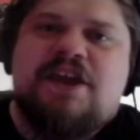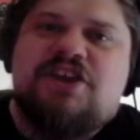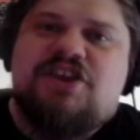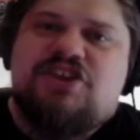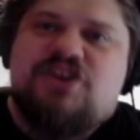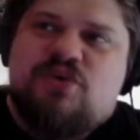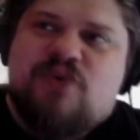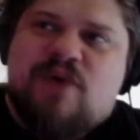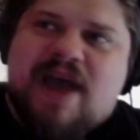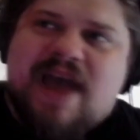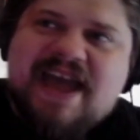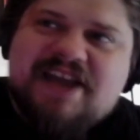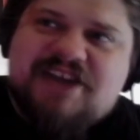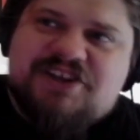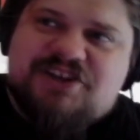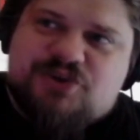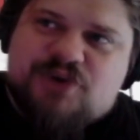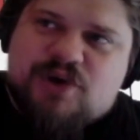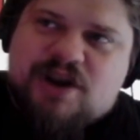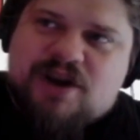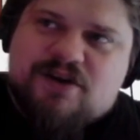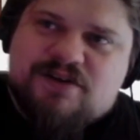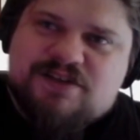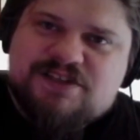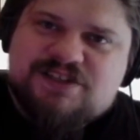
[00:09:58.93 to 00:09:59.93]
you add
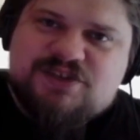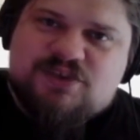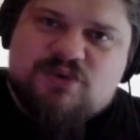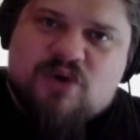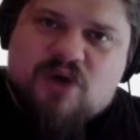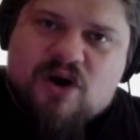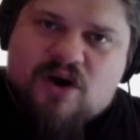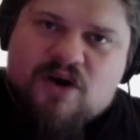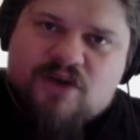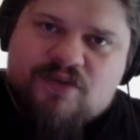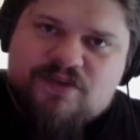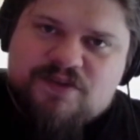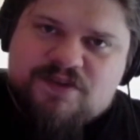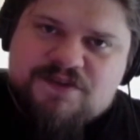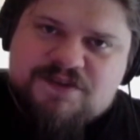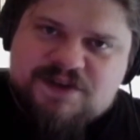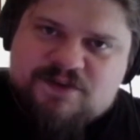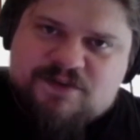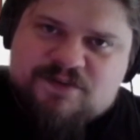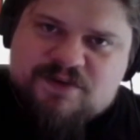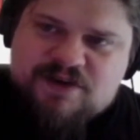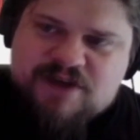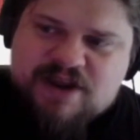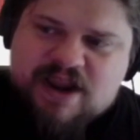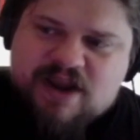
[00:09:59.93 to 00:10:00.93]
triggers to all those
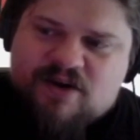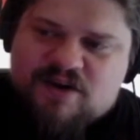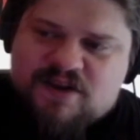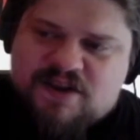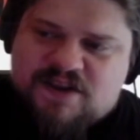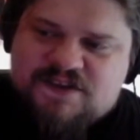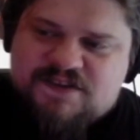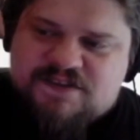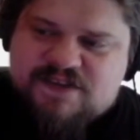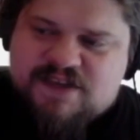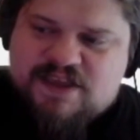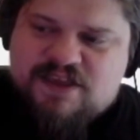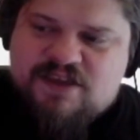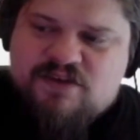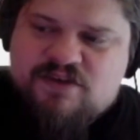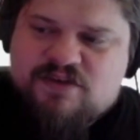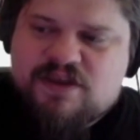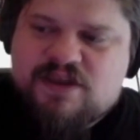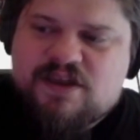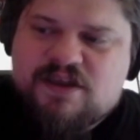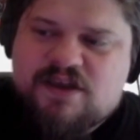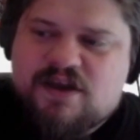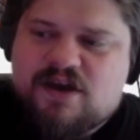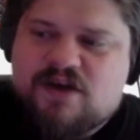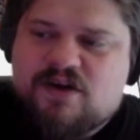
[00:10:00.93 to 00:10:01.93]
different areas that you
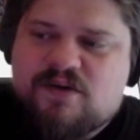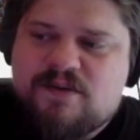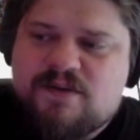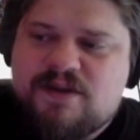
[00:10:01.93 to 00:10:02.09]
can go.